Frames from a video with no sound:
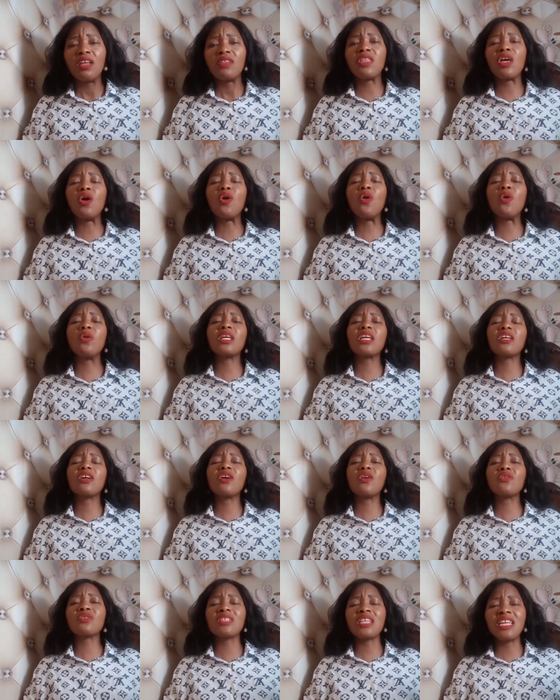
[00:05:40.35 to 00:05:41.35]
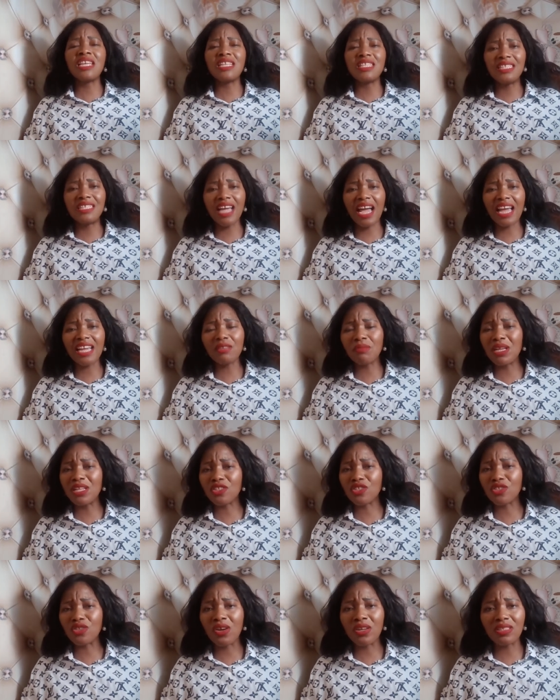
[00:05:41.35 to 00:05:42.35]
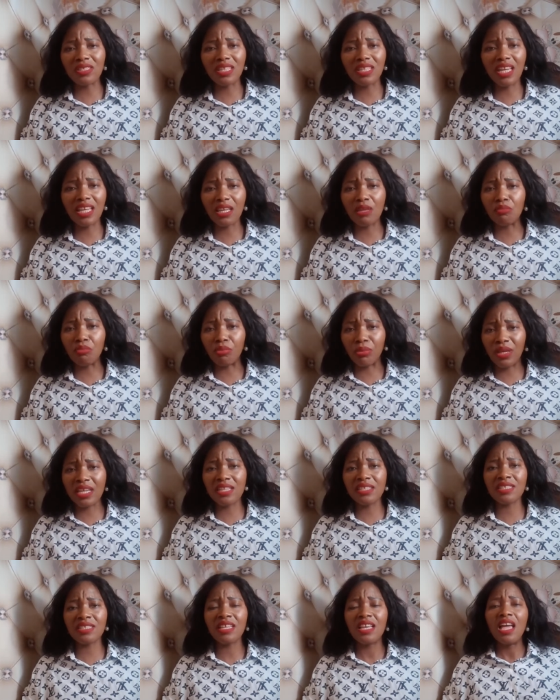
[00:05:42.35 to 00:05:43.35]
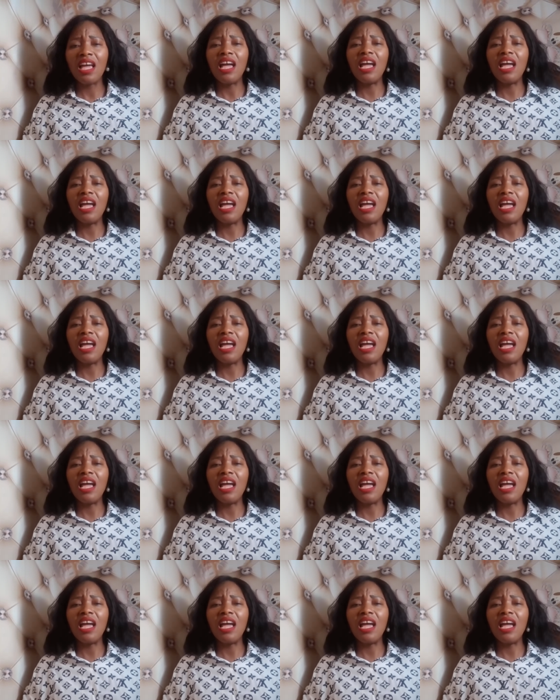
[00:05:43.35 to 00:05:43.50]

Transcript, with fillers: The Holy Ghost indictments are taking place.